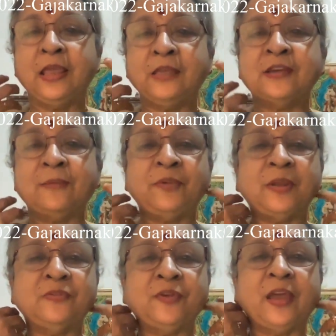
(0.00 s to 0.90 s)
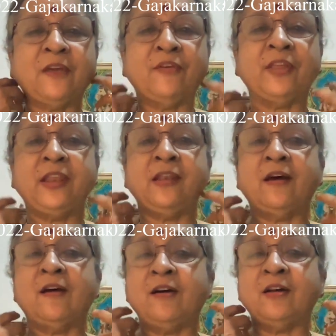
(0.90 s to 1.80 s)
sometimes we have very
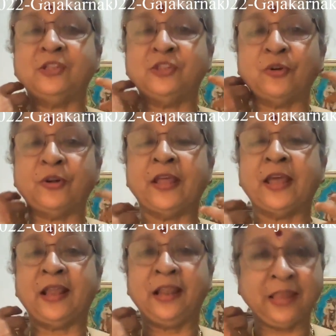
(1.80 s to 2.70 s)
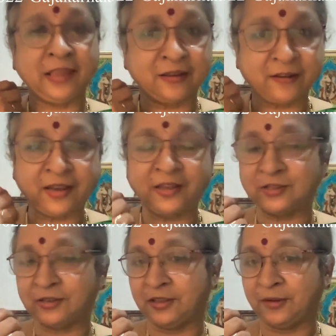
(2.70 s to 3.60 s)
large or dangling earrings
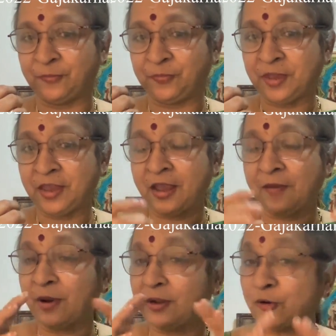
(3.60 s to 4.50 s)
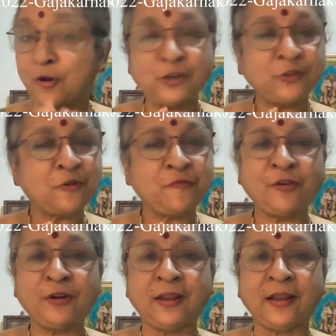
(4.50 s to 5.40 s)
on them. But not so
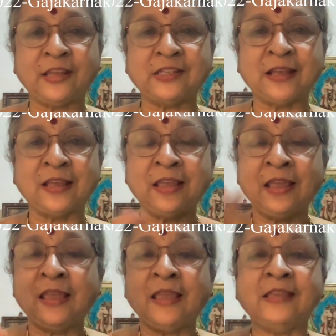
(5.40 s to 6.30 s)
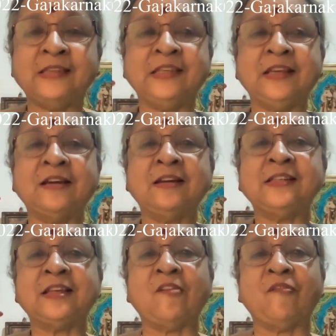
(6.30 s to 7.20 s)
for Ganesha. His
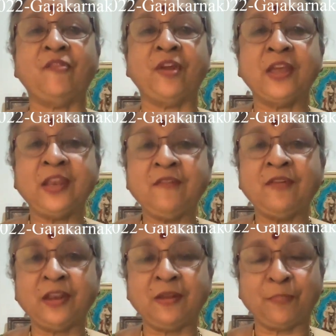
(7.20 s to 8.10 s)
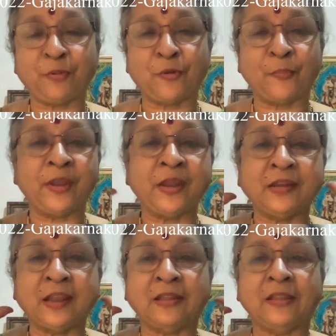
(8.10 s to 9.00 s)
ears are very, very prominent
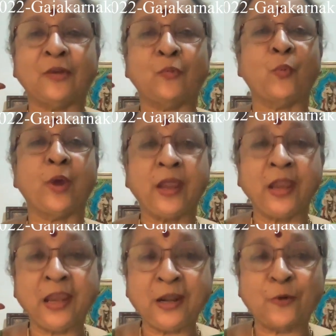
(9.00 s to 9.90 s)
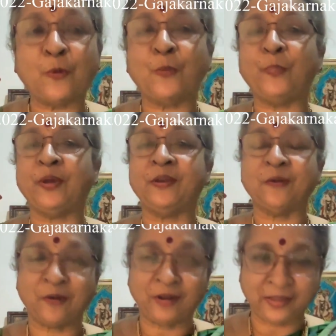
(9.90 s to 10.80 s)
and they are wide open
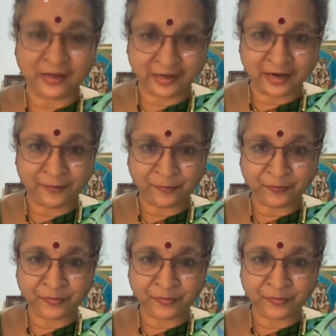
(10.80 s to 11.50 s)
all the time.